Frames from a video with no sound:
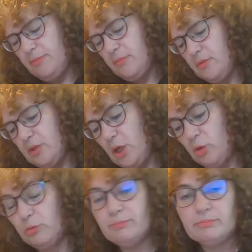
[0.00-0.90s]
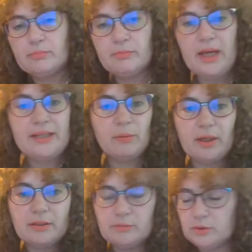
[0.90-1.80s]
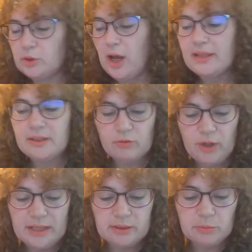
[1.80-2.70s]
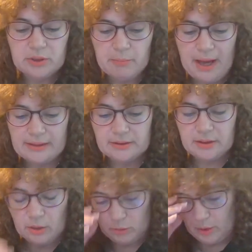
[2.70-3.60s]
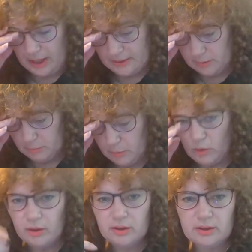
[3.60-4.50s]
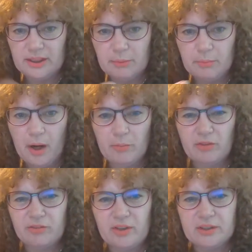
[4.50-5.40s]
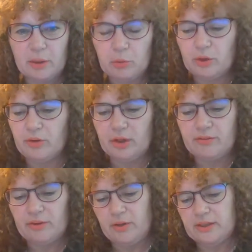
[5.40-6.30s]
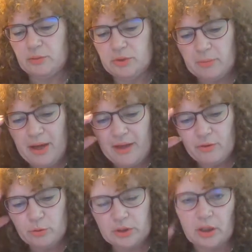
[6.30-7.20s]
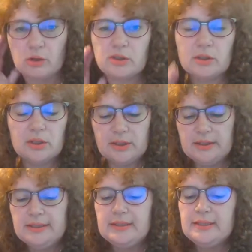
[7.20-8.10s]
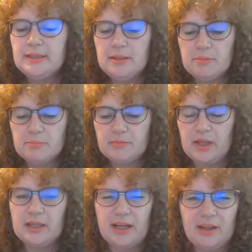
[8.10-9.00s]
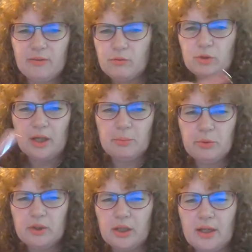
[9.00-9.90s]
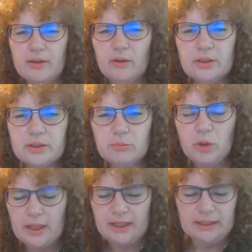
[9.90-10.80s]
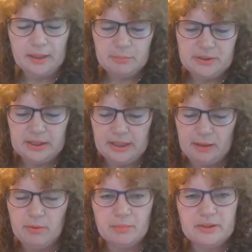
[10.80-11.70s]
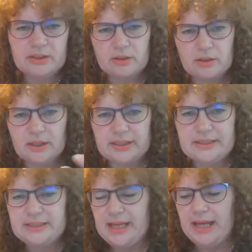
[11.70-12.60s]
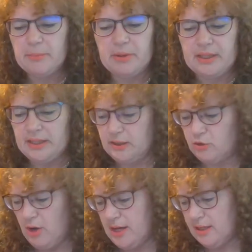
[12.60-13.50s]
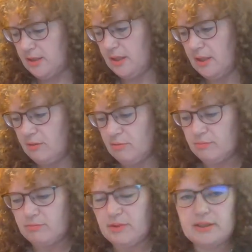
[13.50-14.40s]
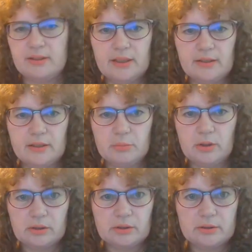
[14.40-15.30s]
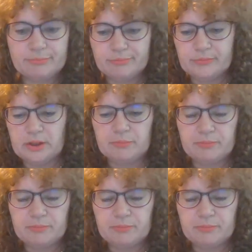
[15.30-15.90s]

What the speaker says: So, but anyway. So I didn't realise it was a matte, so I didn't put lip balm on first. I would have done if I'd realised it was a matte. I thought it was a gloss. And I started putting it on and I thought, it's more like a lipstick here. Maybe it's just going to stay, but then it dried and then I read the end of the box. So.